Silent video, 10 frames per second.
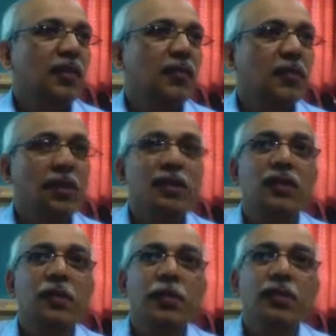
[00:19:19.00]

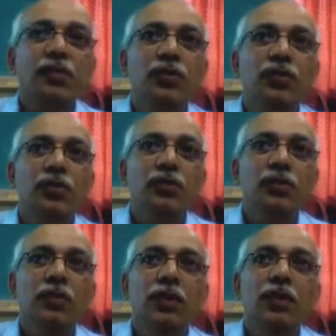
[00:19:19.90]
who
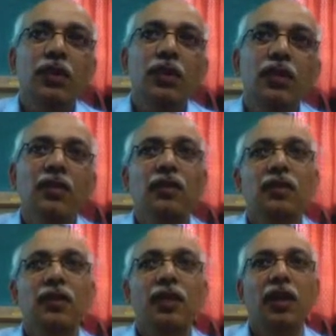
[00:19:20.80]
work in this
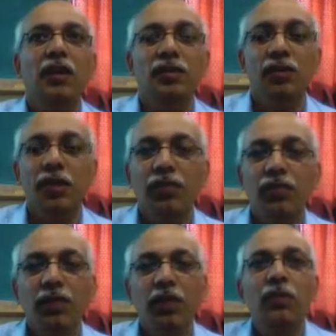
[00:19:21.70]
area, so that
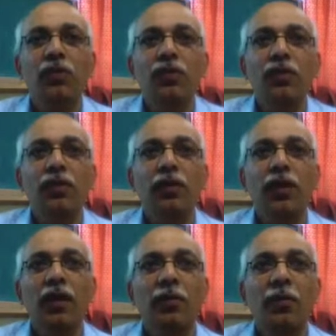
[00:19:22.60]
we come to know
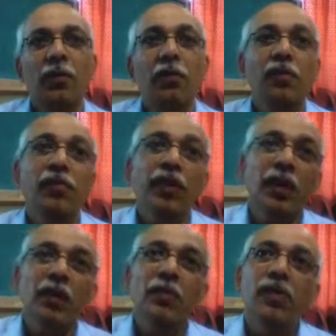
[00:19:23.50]
probably where I
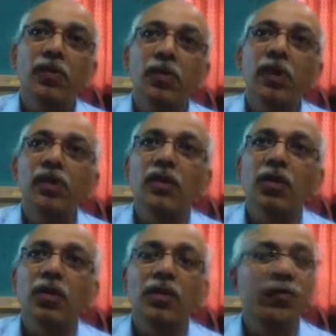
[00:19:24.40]
will be going
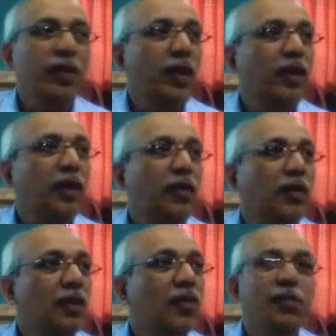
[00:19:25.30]
or where I can
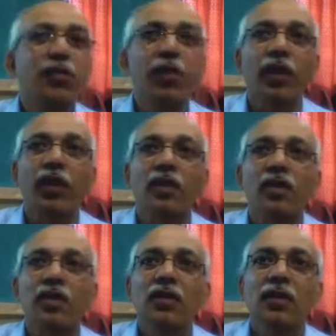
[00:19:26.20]
think of going,
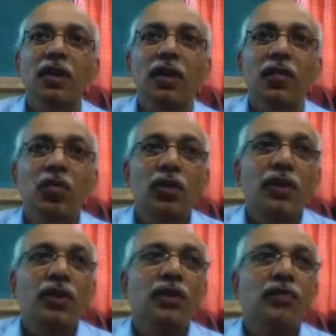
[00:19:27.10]
and what
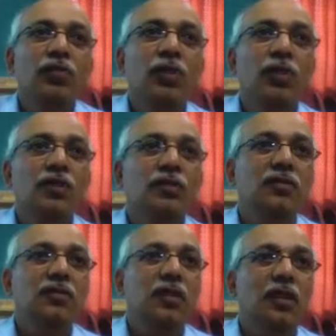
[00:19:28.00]
kind of work
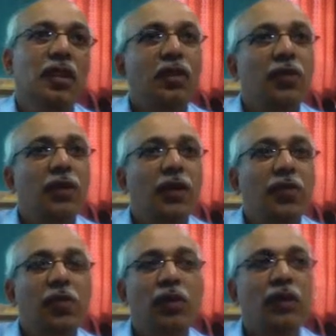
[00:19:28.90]
they are doing and
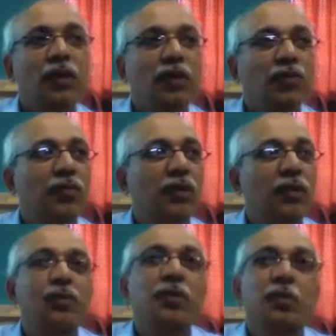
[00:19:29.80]
what kind of work is
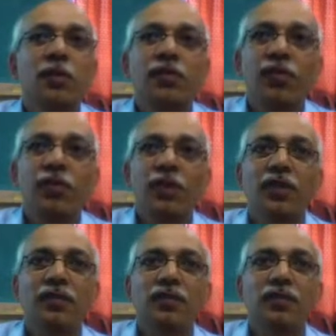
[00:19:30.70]
suitable for me,
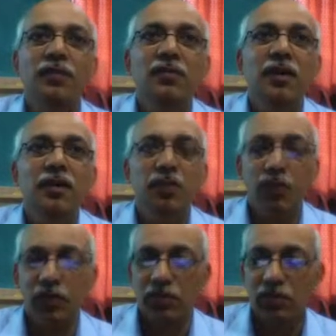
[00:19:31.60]
and so on.